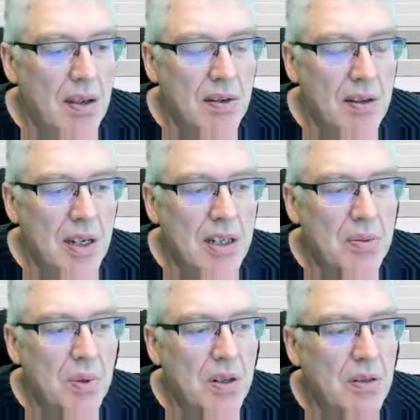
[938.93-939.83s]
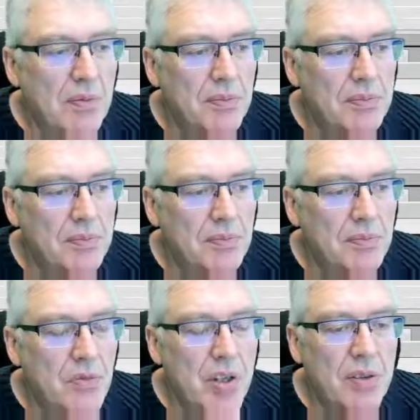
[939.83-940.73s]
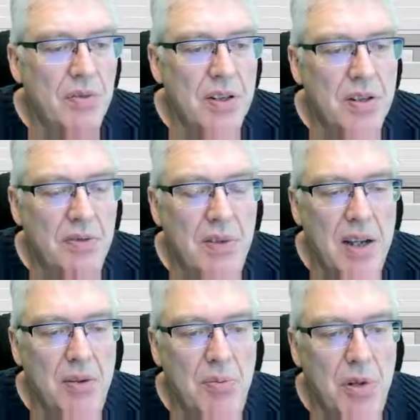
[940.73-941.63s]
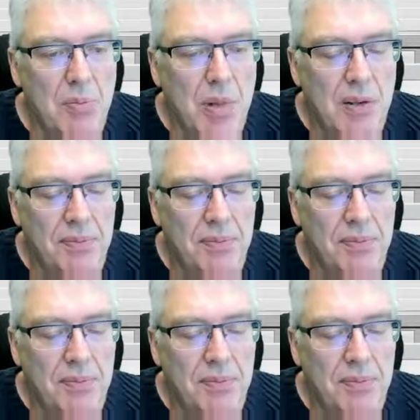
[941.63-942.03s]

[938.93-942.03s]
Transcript: The next one generates a random number.